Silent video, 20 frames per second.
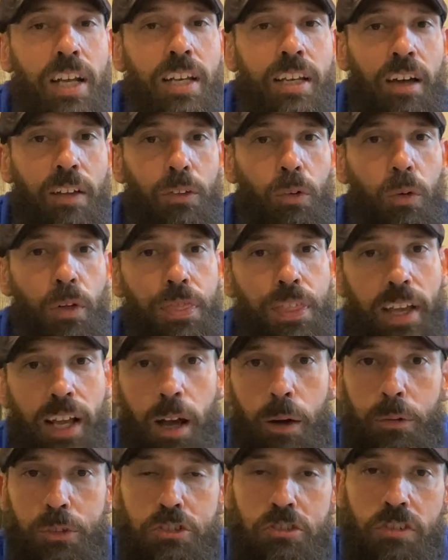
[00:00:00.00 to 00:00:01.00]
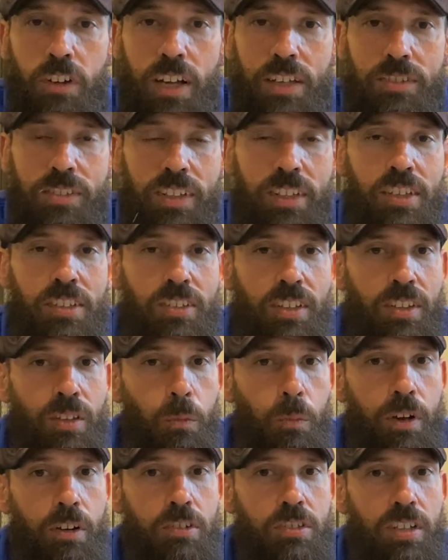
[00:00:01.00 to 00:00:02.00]
Now the only thing I will stress is in the
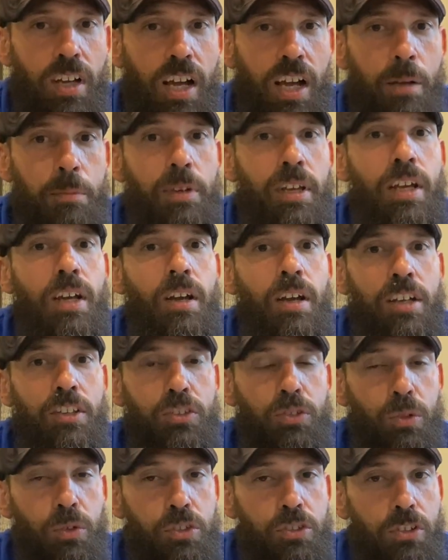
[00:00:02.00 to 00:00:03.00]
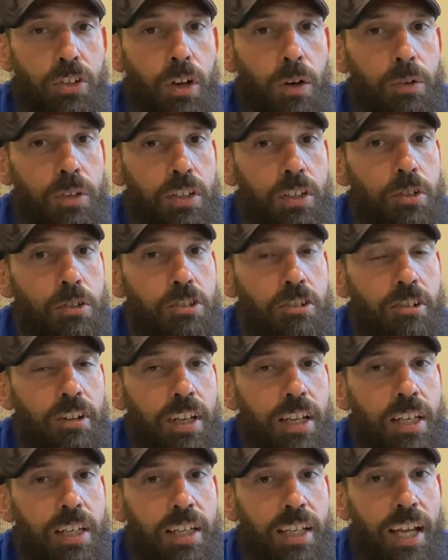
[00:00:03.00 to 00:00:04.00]
wintertime, as soon as you go to use your
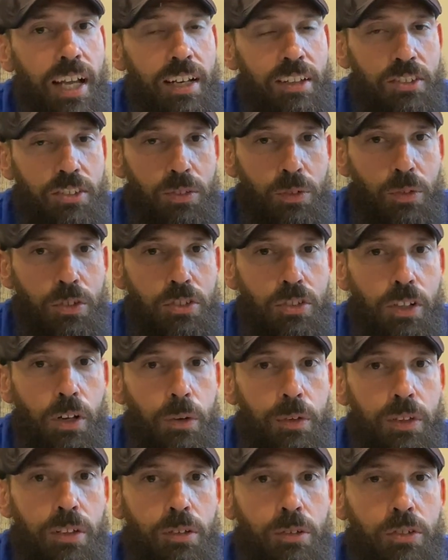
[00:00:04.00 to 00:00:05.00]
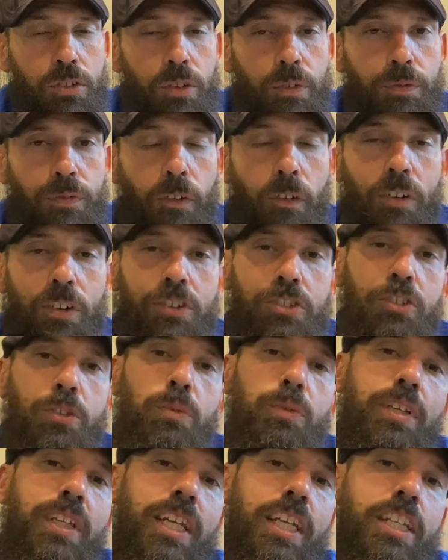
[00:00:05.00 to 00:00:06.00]
heat again, as soon as you go to use your furnace, you
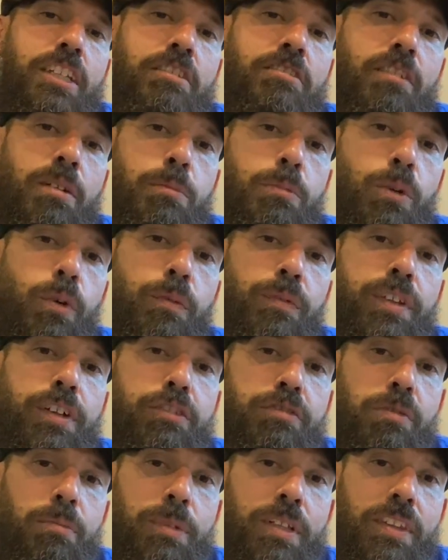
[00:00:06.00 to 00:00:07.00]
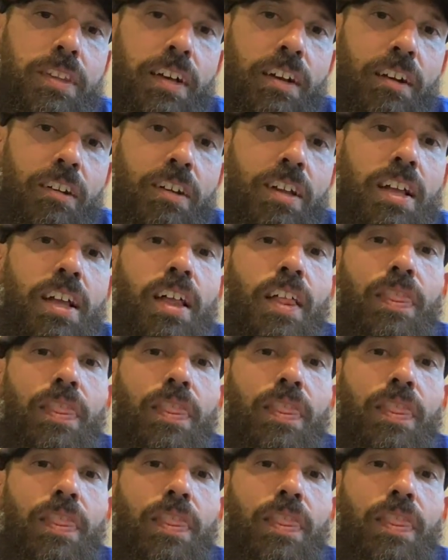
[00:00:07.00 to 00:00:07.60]
need to remove this from in there.